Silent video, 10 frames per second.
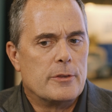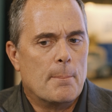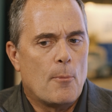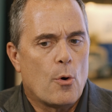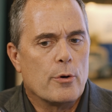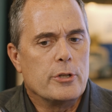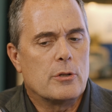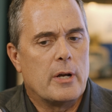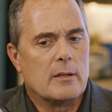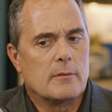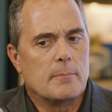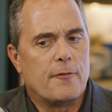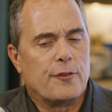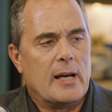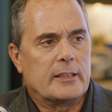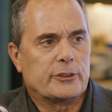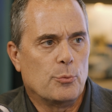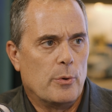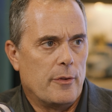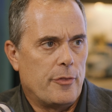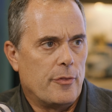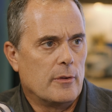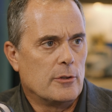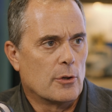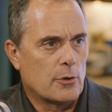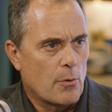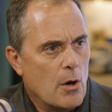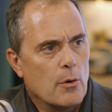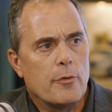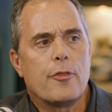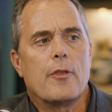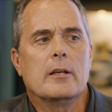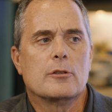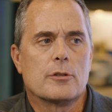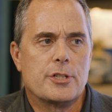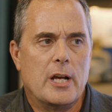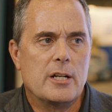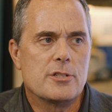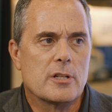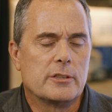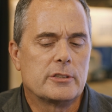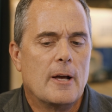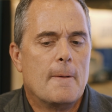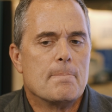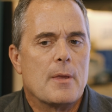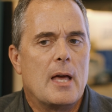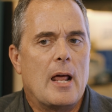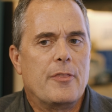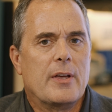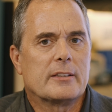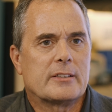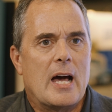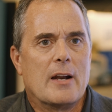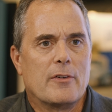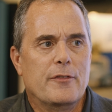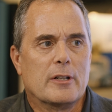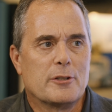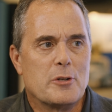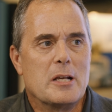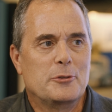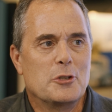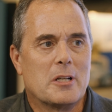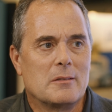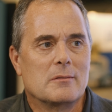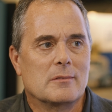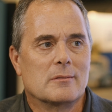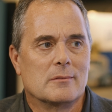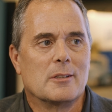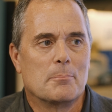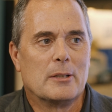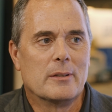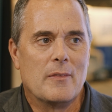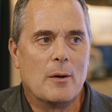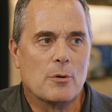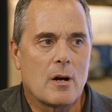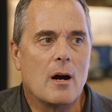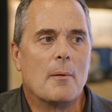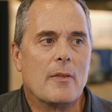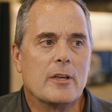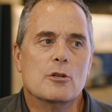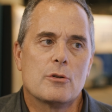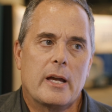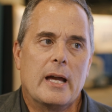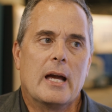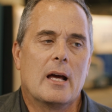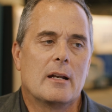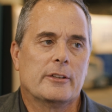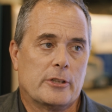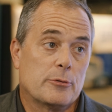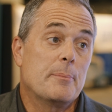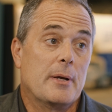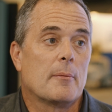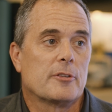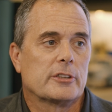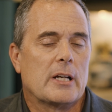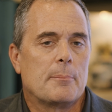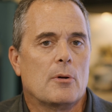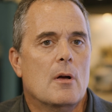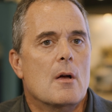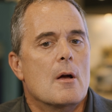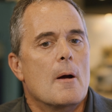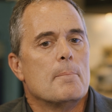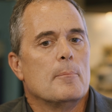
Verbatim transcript: the more you can flex with your growth and your changes. Yeah. And I think it's kind of a field of dreams. You can you know, build it and they will come. I think you right. can, as a 3PL, for example, mm.